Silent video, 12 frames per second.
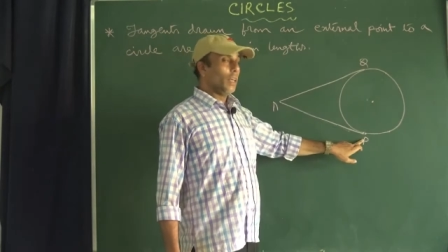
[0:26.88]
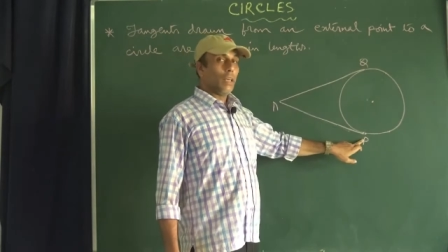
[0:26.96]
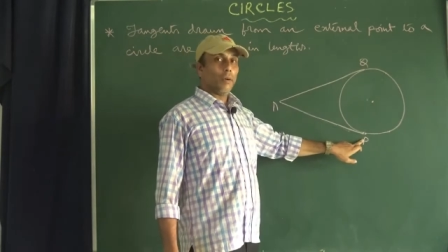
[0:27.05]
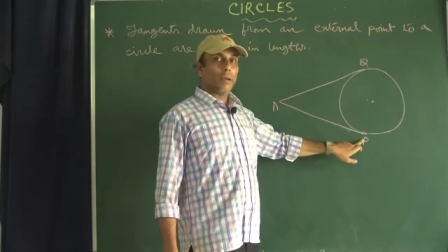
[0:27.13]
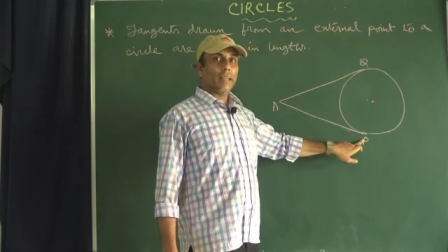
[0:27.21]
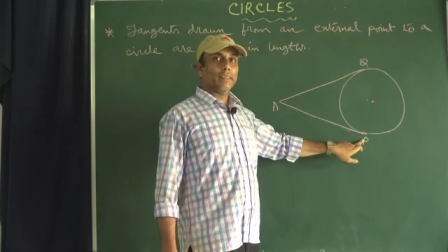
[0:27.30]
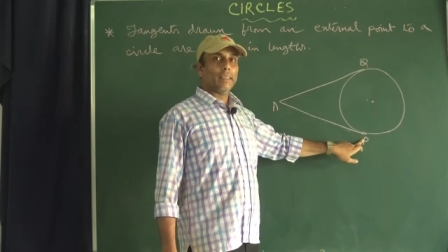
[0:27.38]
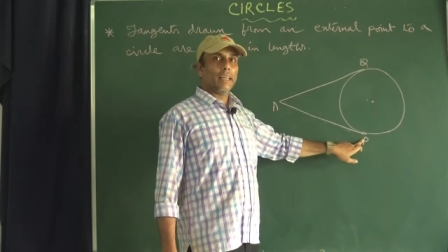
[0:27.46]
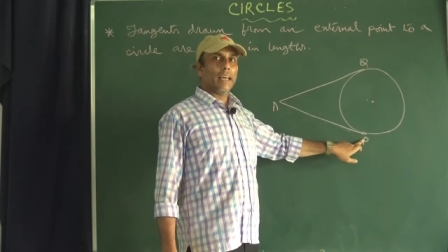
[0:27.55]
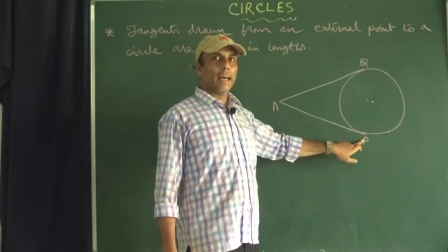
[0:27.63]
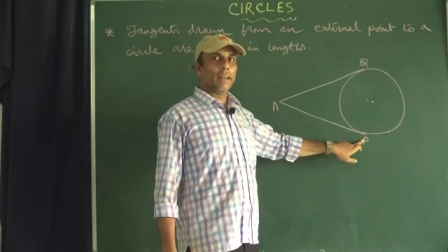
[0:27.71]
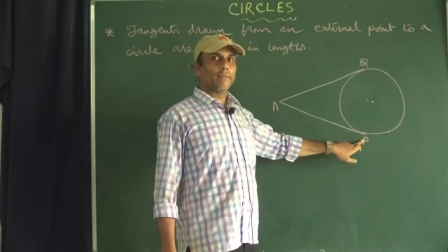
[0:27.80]
You can see
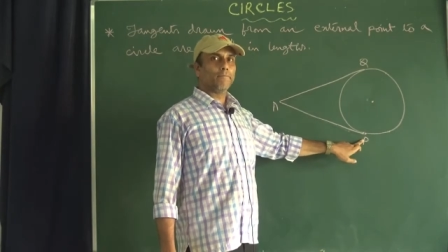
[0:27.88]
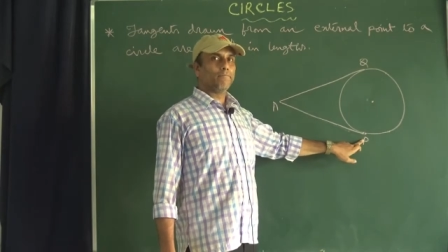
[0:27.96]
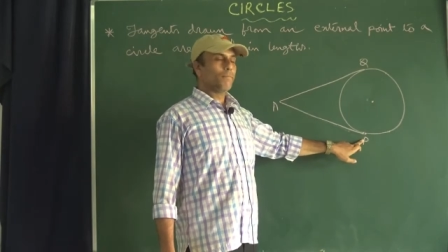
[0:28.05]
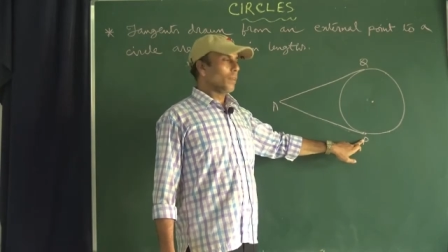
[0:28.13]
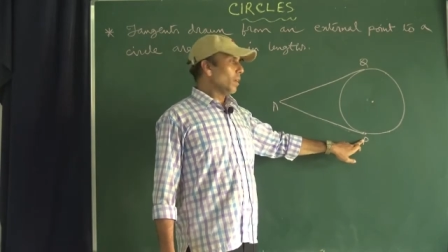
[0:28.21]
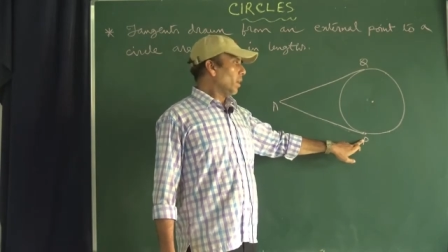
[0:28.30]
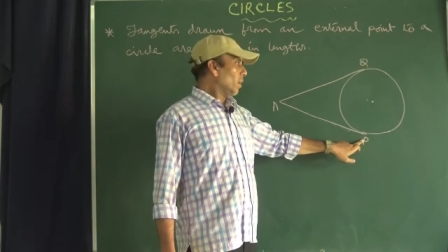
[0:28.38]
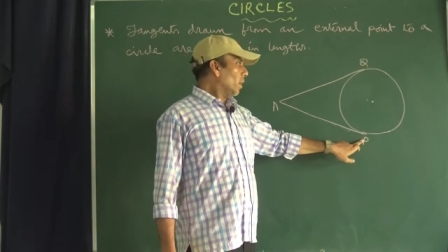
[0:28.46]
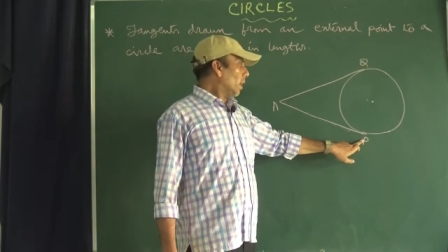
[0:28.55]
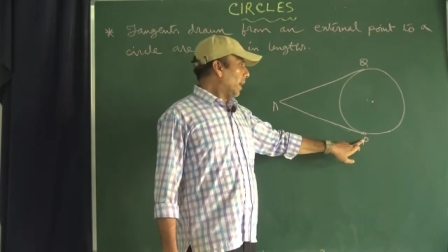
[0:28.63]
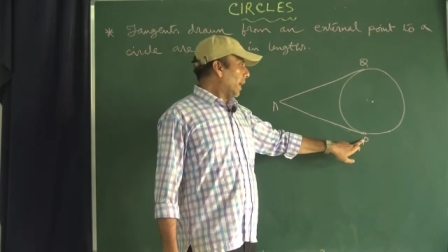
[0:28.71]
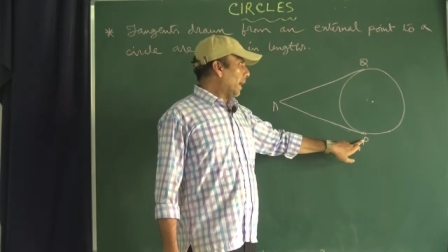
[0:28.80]
here
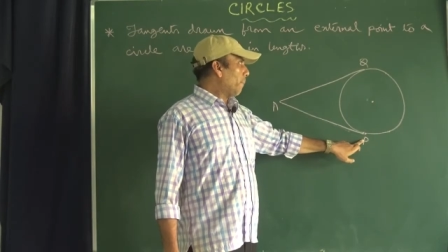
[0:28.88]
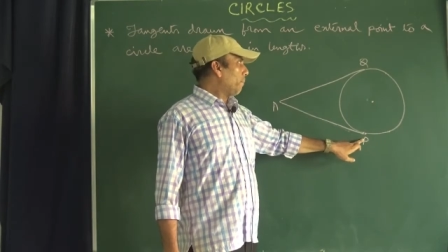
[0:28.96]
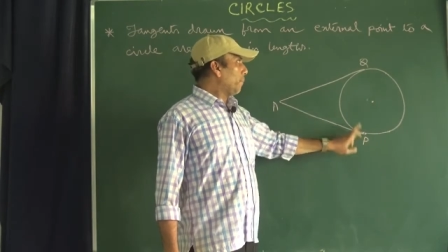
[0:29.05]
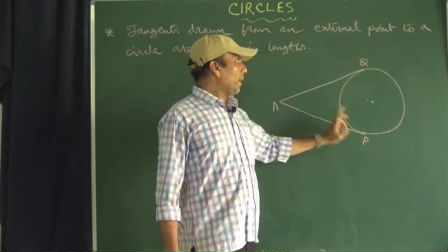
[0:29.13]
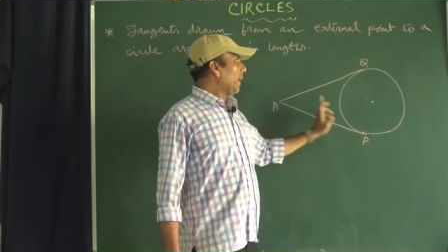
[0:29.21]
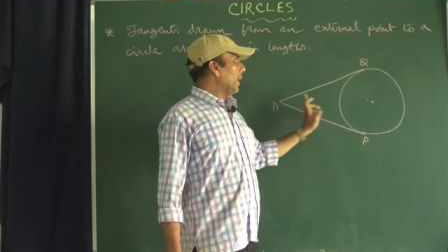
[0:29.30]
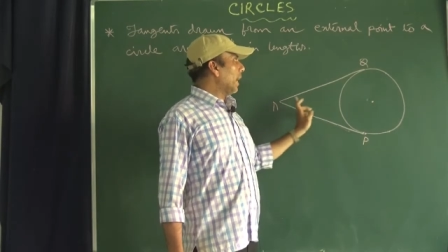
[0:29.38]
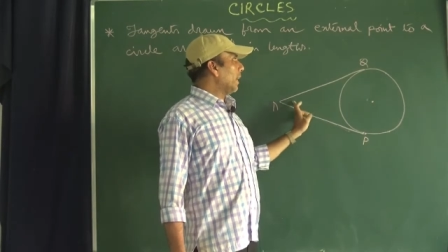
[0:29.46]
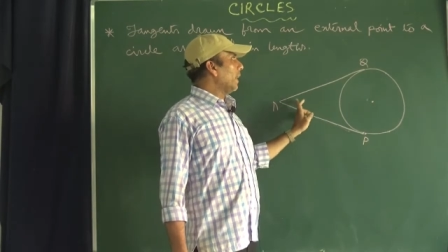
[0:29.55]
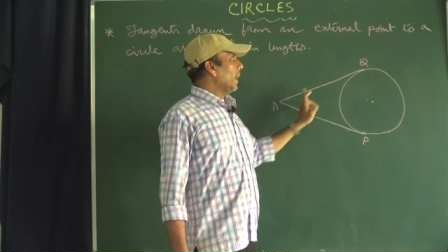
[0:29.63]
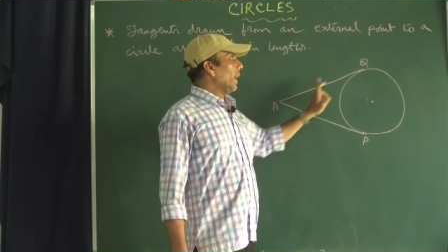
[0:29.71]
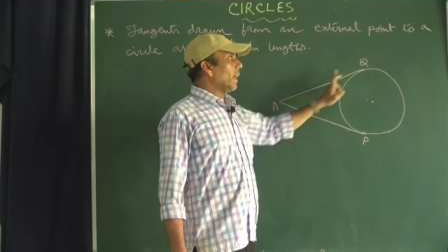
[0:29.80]
A P
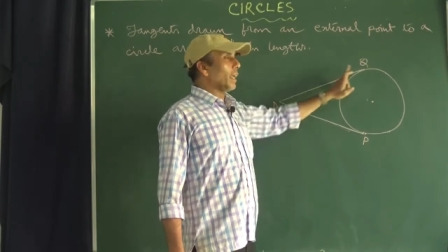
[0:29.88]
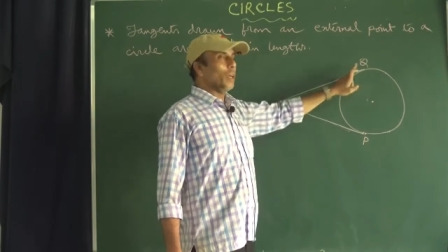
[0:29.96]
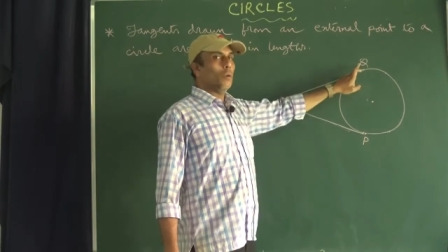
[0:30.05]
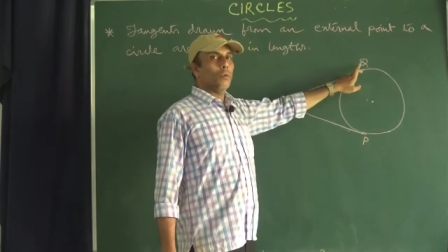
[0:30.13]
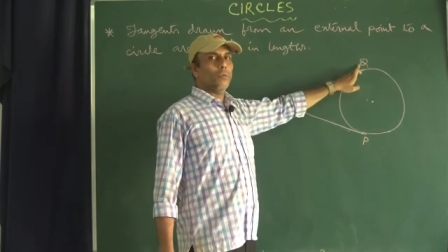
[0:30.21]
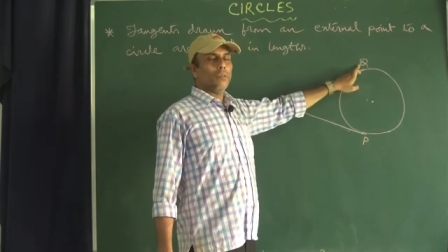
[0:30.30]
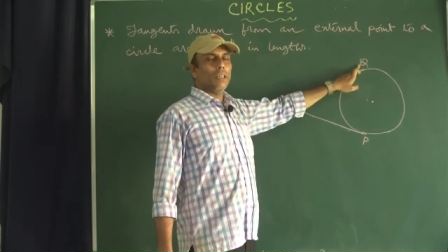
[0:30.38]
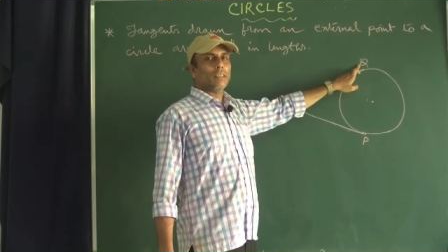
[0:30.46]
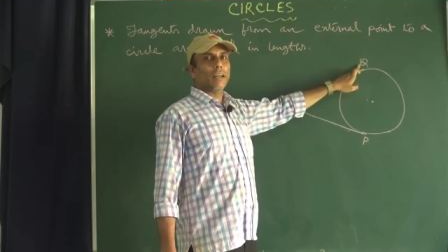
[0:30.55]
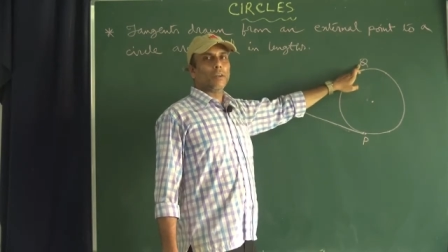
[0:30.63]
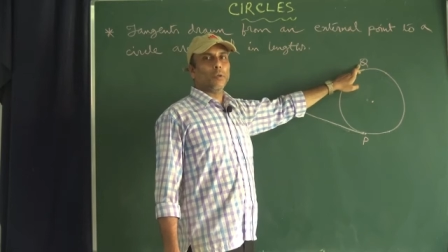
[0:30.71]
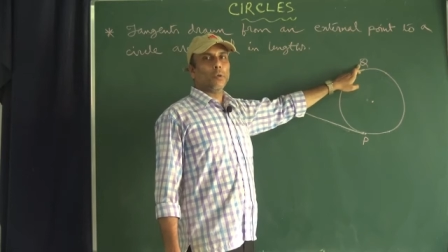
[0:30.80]
and A Q, these
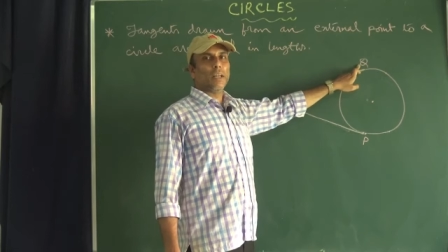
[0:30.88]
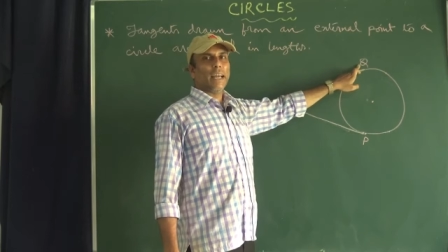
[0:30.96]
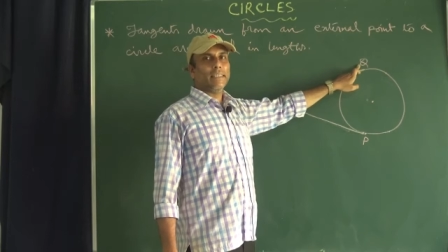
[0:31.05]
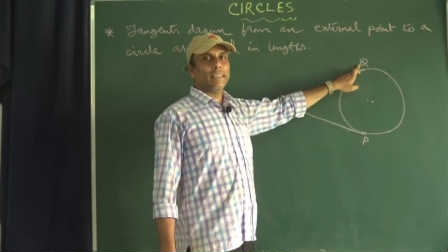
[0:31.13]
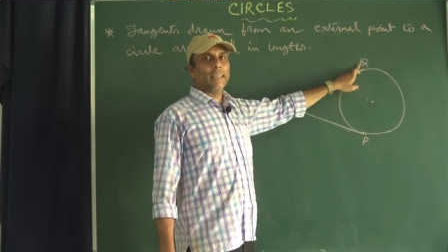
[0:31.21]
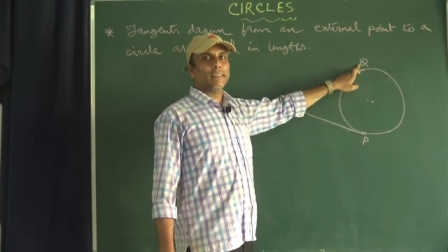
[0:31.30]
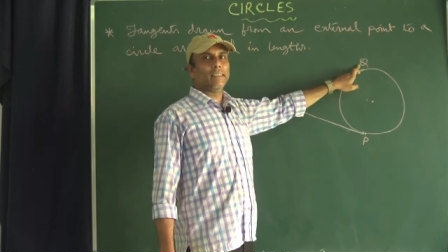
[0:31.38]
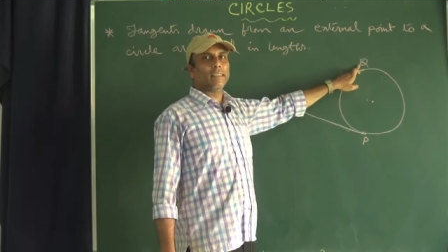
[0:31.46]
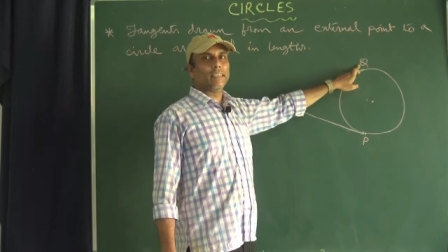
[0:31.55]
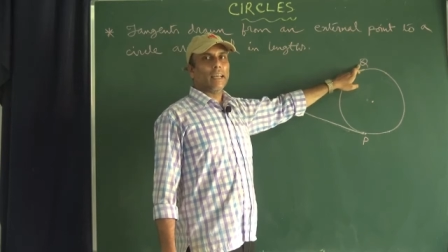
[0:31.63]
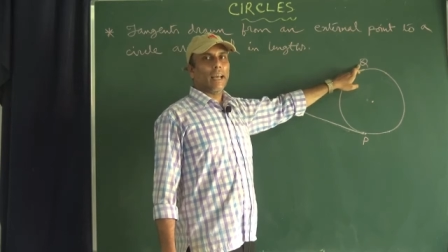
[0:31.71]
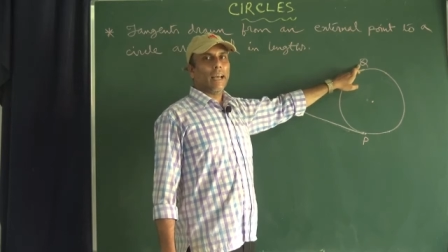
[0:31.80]
are two
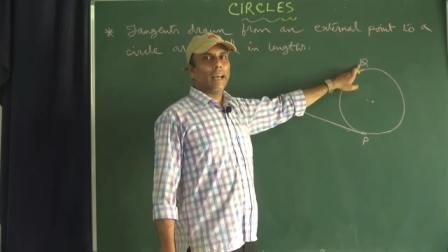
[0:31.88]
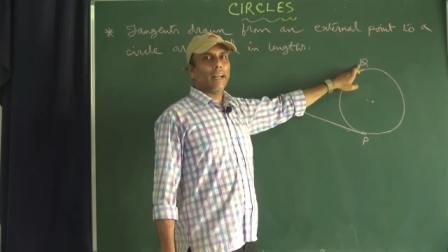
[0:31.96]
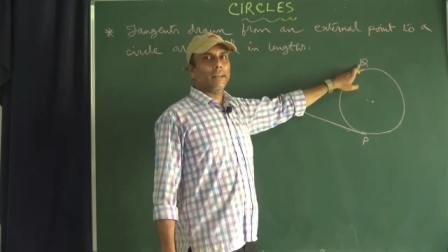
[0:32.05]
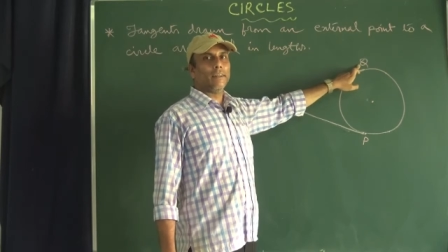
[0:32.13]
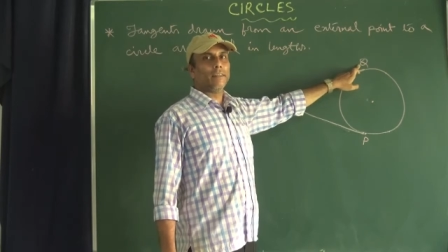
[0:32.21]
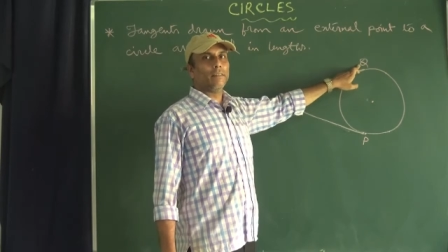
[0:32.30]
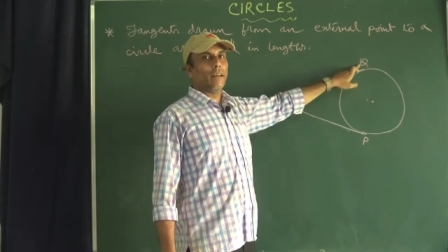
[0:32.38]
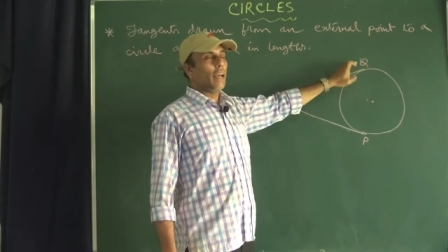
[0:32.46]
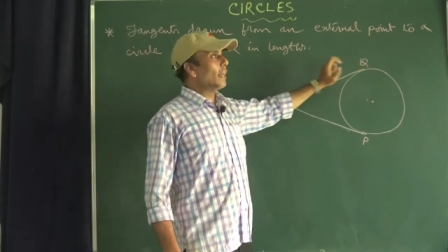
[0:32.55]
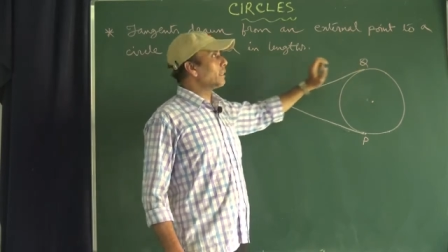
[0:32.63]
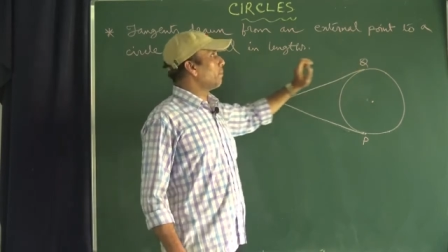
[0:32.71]
tangents, and as